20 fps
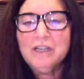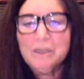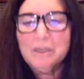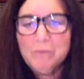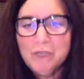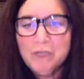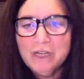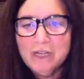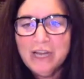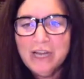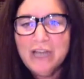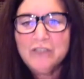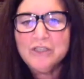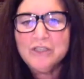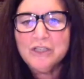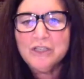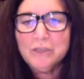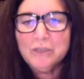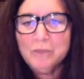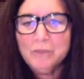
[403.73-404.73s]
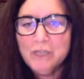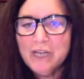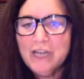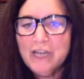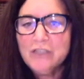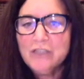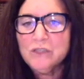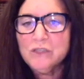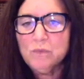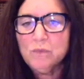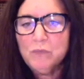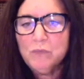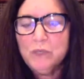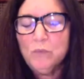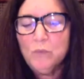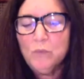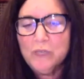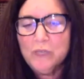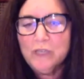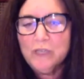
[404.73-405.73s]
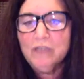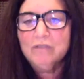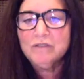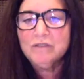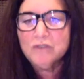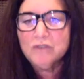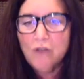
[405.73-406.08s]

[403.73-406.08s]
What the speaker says: communication, communication. We will